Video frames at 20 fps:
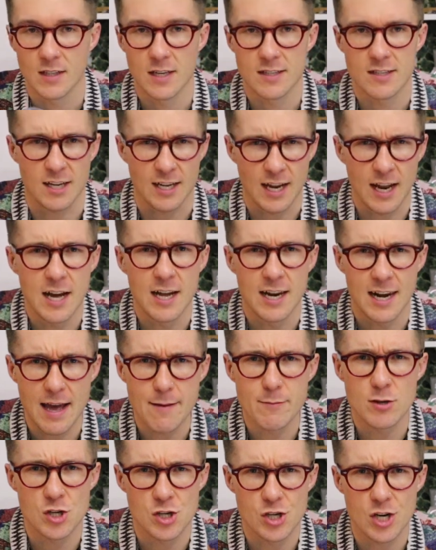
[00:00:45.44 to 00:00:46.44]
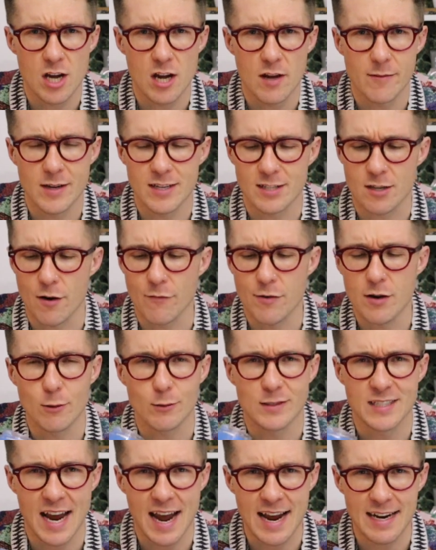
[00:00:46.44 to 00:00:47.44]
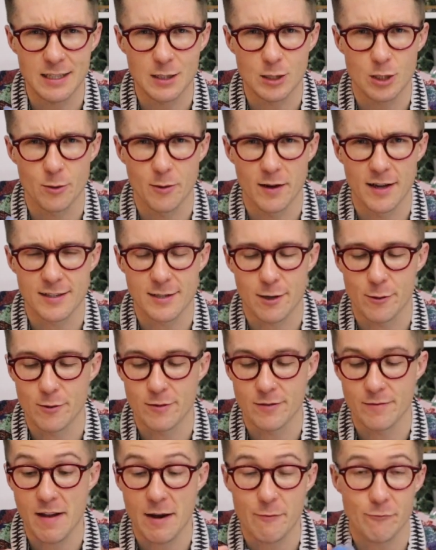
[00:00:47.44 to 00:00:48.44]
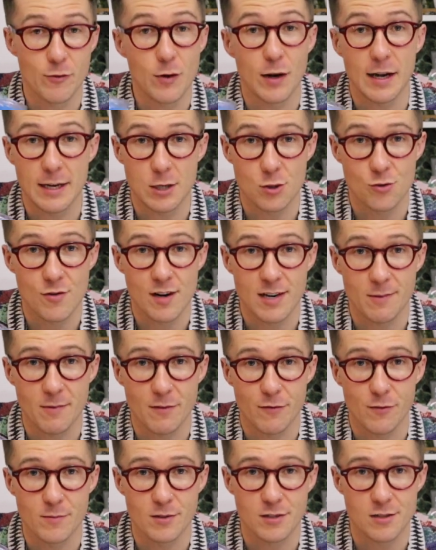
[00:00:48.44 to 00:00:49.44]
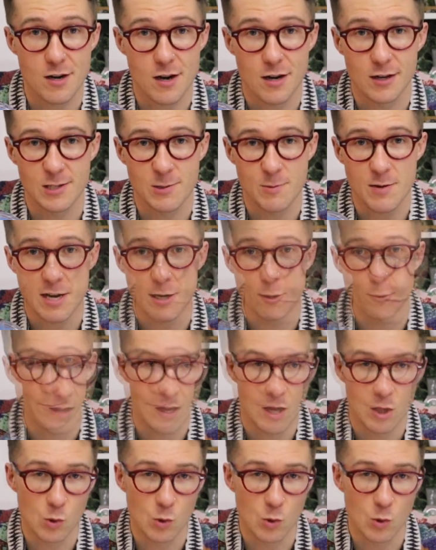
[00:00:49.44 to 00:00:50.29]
It's like a, a, lemon sherbet, it's got a real tang to it, so that really intrigued me from the start as well.